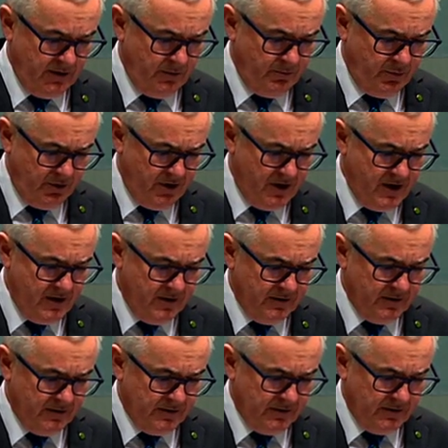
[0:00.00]
B.
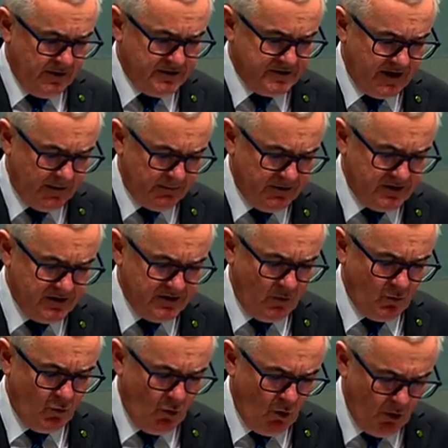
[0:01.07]
Establishes a
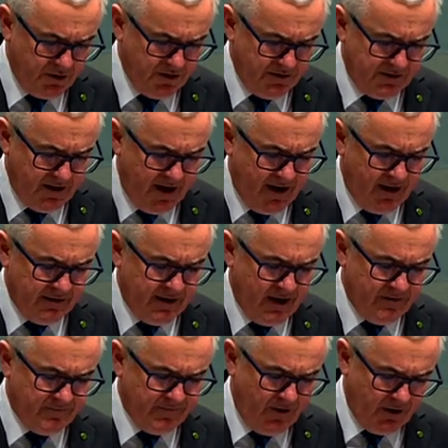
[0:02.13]
watered-down
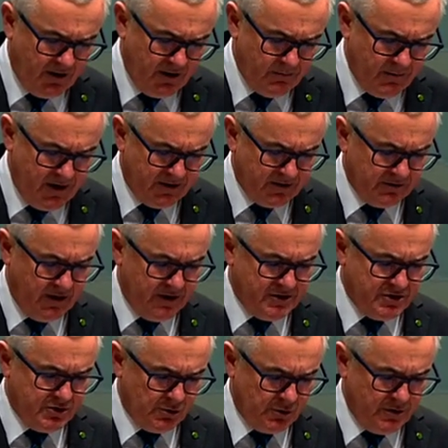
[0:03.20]
Environmental
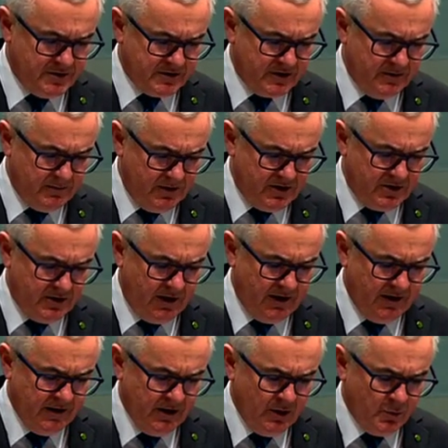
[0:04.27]
Assurance Commissioner
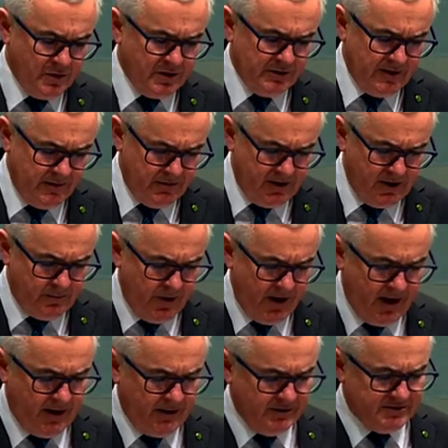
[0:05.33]
with limited
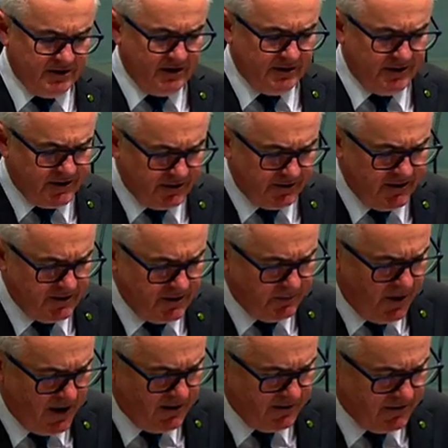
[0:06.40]
powers and little
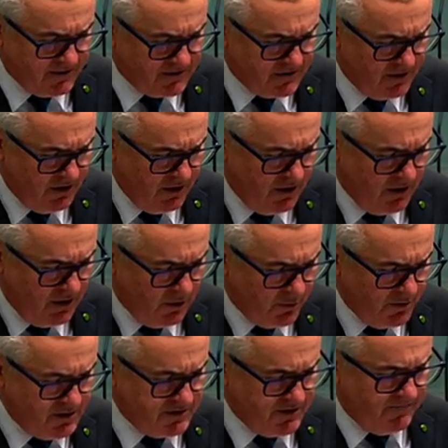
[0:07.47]
independence,
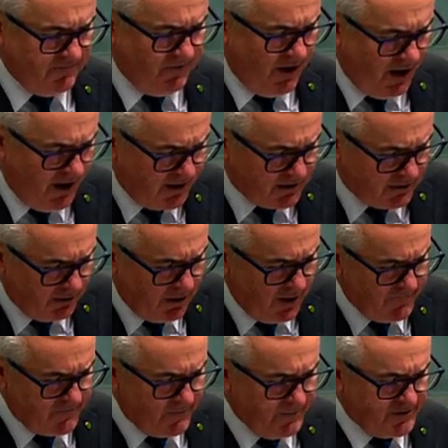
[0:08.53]
which is a far cry
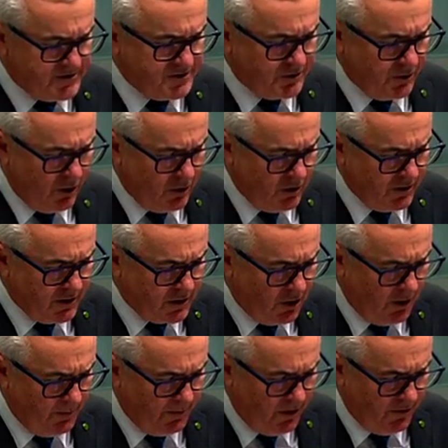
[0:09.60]
from the strong
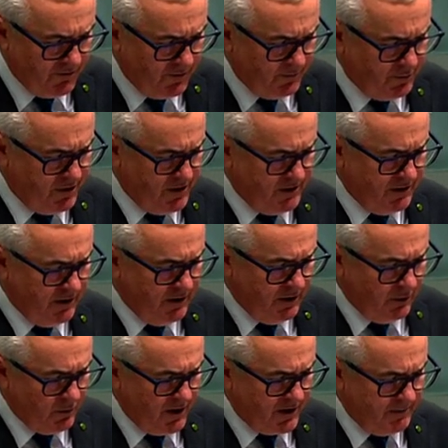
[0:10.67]
cop on the beat
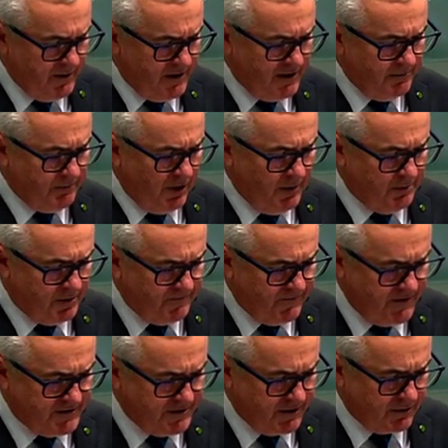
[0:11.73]
recommended by
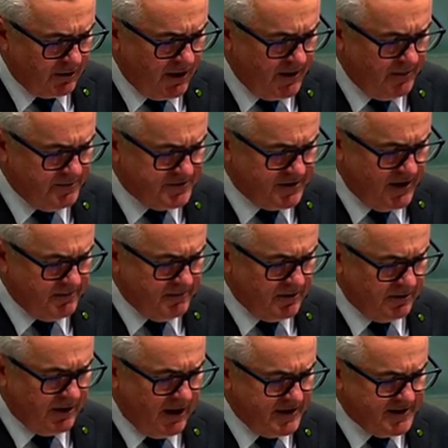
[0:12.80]
Professor Graham
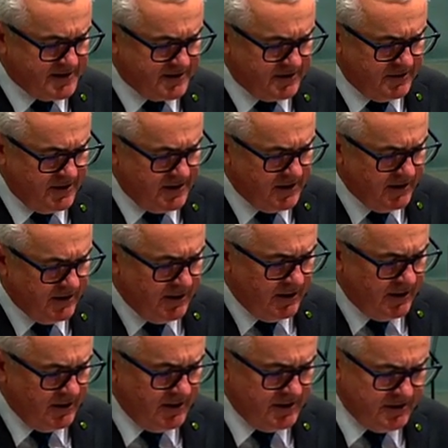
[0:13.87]
Samuel AC
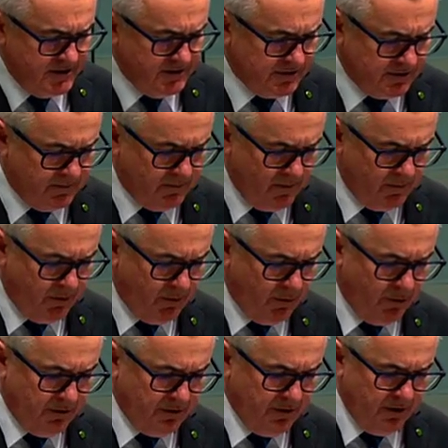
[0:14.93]
in his interim
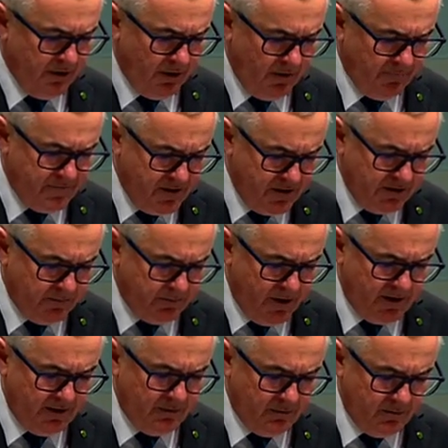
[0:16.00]
report of the
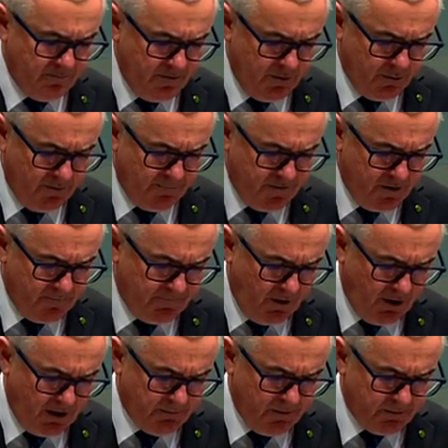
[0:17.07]
Independent Review of the
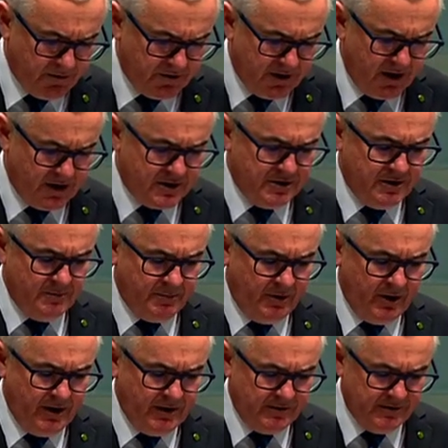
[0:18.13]
Environment Protection and
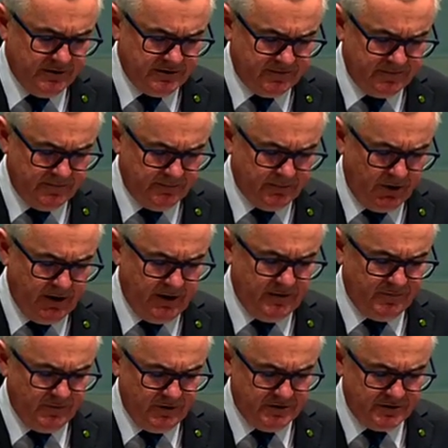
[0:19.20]

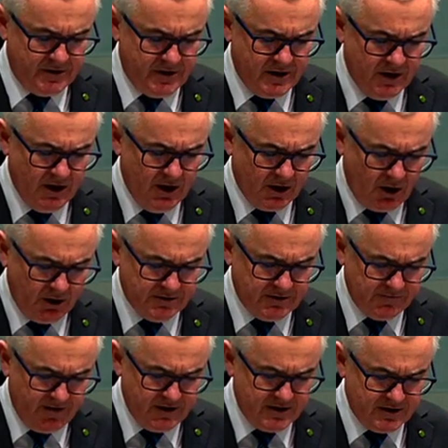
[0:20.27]
Biodiversity
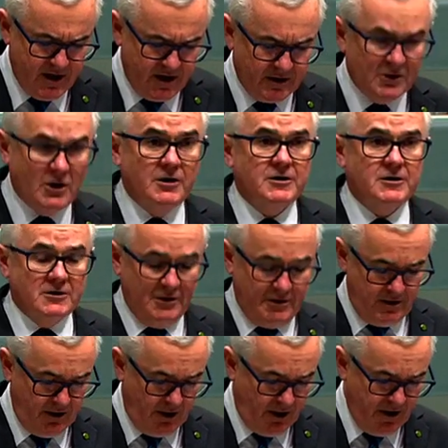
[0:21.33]
Conservation Act
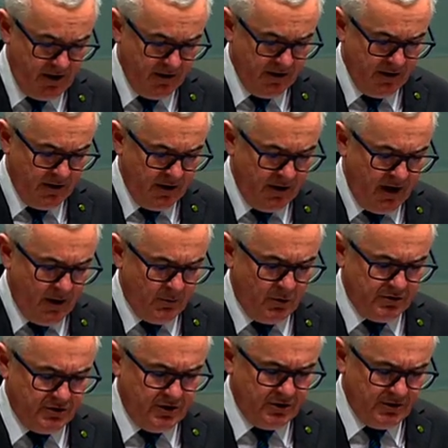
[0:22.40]
1999, and will
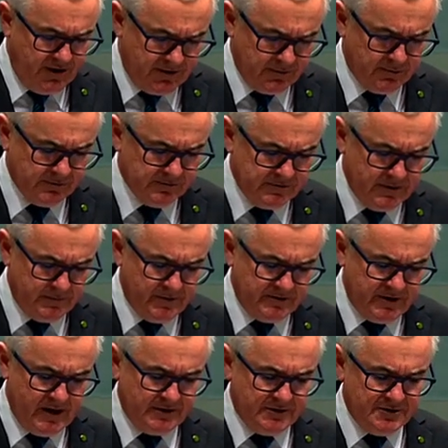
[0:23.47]
do little to
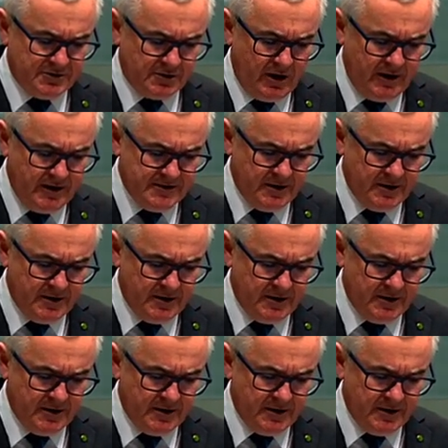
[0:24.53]
protect Australia's